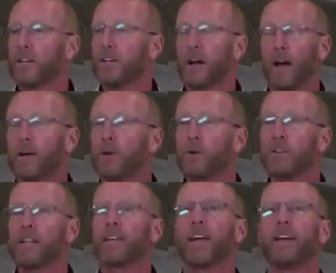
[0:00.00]
uh, it,
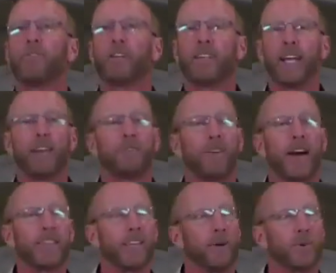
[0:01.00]
like every day. And
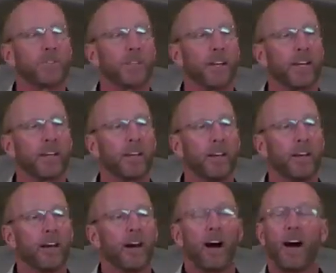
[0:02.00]
finally, I was like,
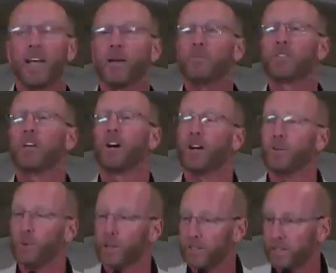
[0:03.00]
I am done
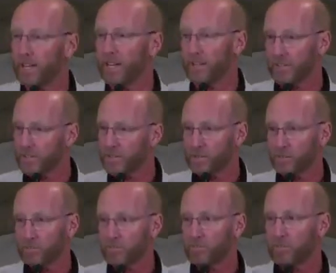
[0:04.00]
with tents.
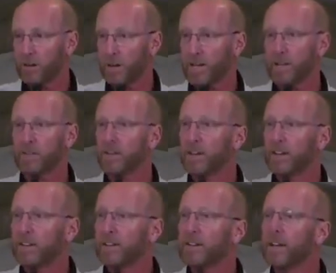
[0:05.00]
I,
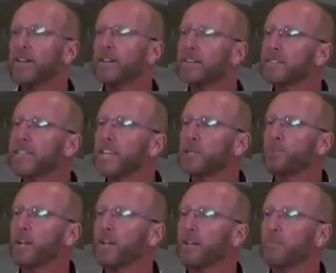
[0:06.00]
and isn't that the
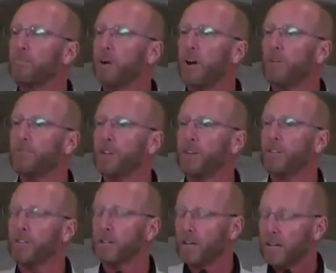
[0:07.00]
way Paul
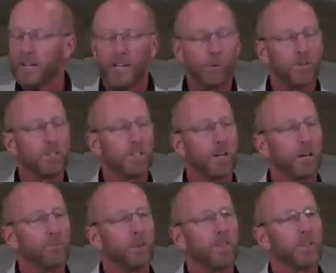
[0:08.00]
felt? He was
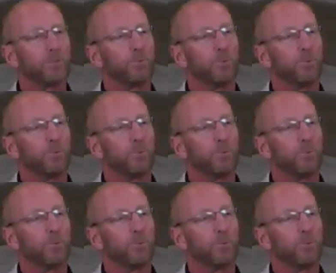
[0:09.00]
done with this